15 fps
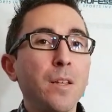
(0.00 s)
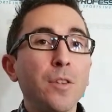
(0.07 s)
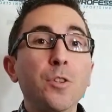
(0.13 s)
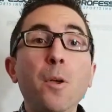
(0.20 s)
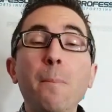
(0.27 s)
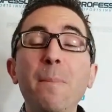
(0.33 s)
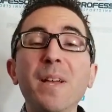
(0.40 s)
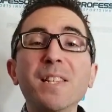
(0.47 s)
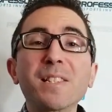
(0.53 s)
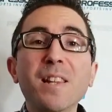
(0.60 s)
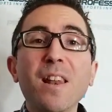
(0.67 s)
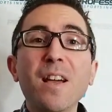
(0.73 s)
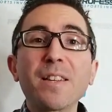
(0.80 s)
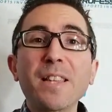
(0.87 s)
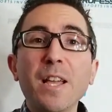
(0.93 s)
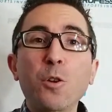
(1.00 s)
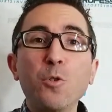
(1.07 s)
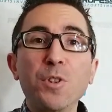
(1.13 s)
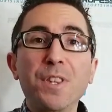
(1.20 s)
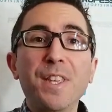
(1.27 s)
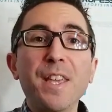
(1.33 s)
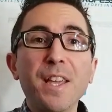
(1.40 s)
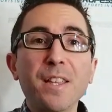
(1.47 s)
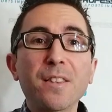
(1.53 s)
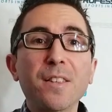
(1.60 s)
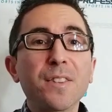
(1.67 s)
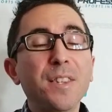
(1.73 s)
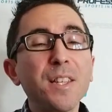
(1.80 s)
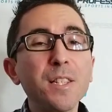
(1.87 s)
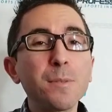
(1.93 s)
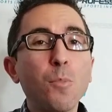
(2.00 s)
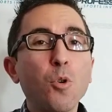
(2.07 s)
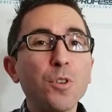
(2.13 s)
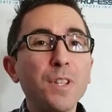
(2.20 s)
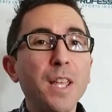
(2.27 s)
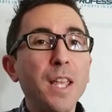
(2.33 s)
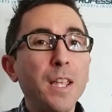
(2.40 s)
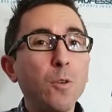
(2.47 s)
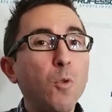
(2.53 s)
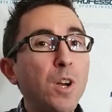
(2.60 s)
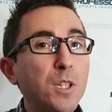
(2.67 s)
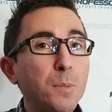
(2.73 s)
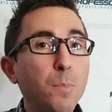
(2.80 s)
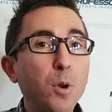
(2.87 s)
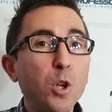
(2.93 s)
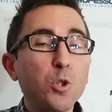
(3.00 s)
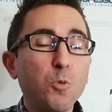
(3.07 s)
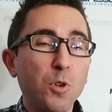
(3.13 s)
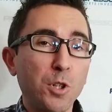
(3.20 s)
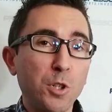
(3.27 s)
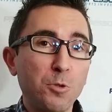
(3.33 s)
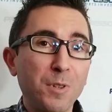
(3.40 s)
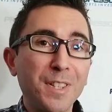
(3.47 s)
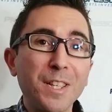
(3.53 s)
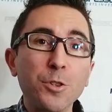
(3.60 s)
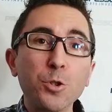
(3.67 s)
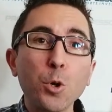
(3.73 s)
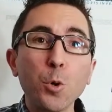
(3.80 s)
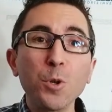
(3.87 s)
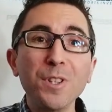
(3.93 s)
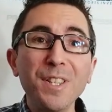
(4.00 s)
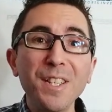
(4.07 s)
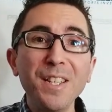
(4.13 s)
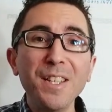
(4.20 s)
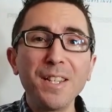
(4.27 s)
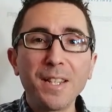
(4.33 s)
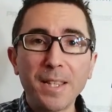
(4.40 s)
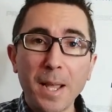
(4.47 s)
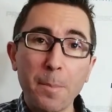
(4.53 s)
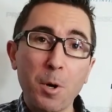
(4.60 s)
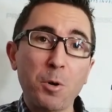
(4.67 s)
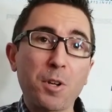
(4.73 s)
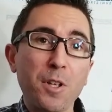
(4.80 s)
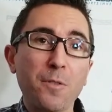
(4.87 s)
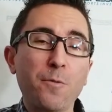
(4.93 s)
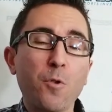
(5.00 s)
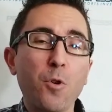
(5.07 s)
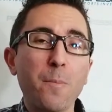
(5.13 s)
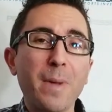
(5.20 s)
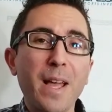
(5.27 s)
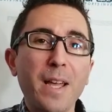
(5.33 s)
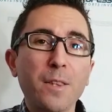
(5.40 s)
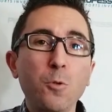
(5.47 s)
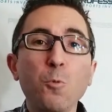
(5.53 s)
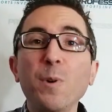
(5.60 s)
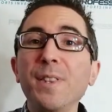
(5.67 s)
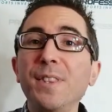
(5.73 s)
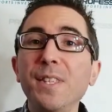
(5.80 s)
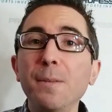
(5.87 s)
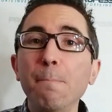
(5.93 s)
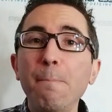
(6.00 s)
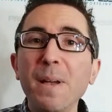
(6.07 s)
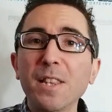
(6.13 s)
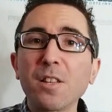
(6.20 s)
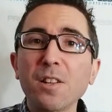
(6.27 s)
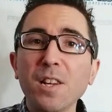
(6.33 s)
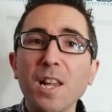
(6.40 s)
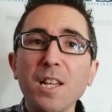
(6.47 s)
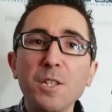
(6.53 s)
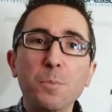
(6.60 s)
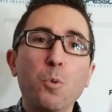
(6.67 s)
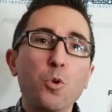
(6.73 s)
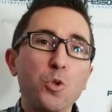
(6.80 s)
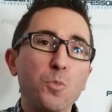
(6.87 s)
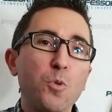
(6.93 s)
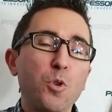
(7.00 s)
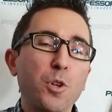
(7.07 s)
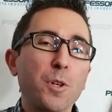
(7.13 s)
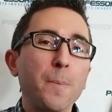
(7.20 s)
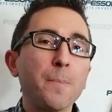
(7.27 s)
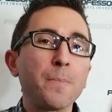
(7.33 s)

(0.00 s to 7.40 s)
The best line I could get this morning was plus 113 in American format with the BetOnline Sportsbook,